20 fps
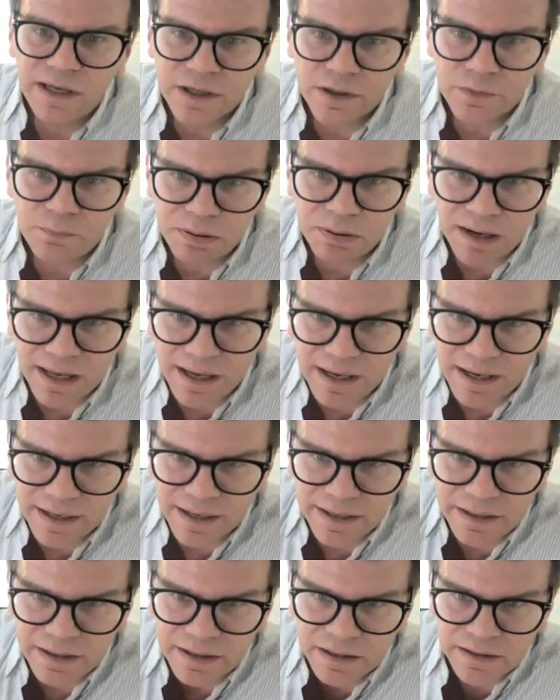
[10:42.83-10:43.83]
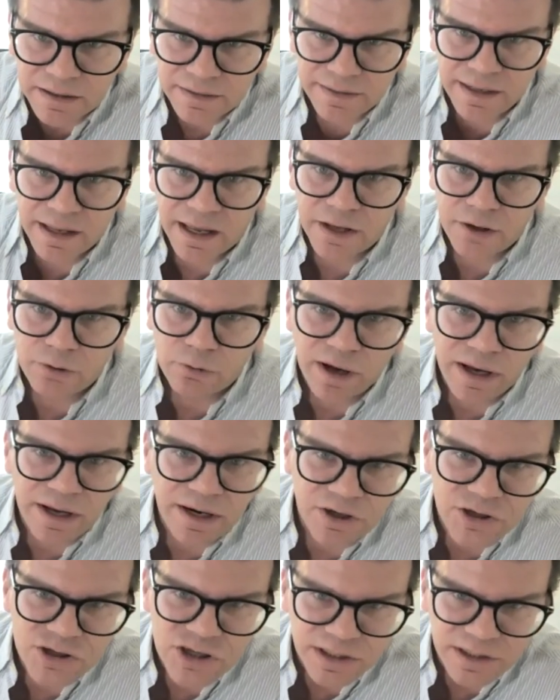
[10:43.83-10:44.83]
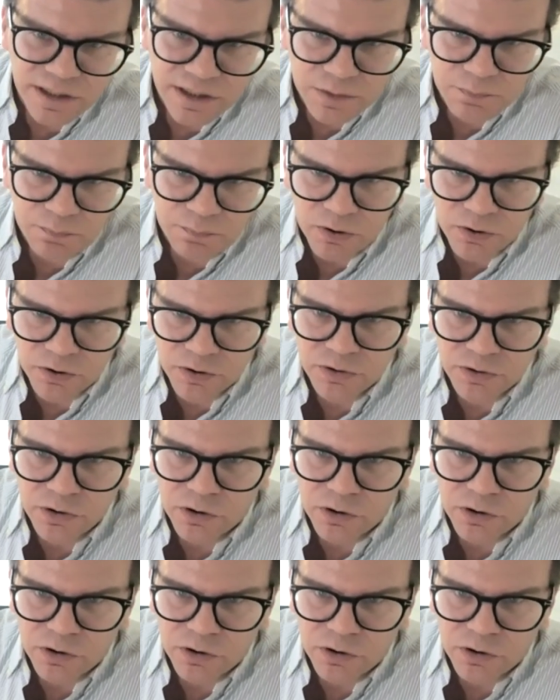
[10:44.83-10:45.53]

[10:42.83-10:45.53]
apply nano energetic 0.03,